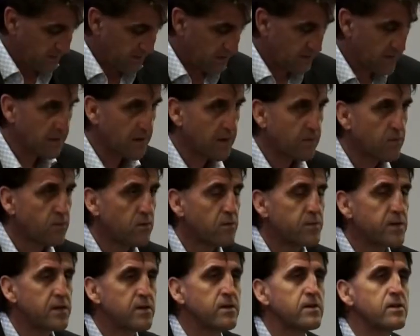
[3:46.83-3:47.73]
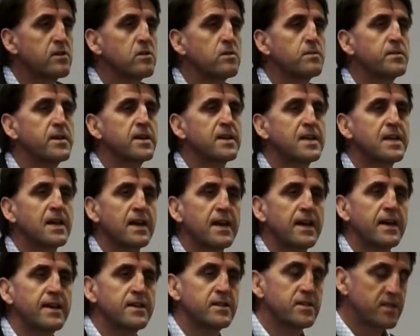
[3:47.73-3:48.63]
doing? You'll be
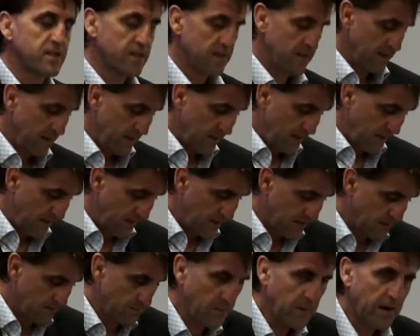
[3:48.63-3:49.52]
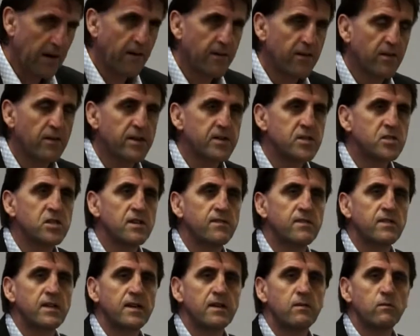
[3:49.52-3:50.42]
engaged in some
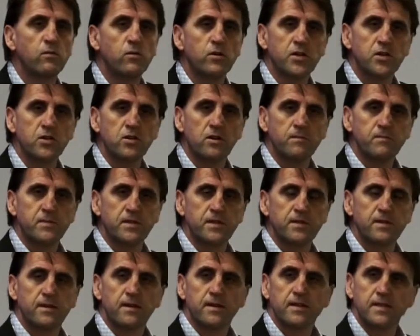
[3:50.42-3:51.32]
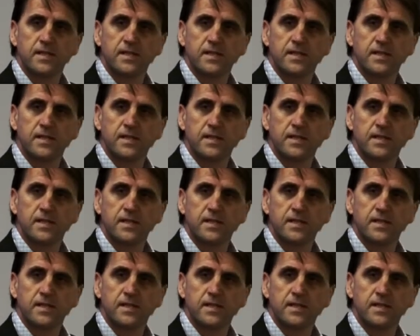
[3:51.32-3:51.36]
paradigm-shifting workshops,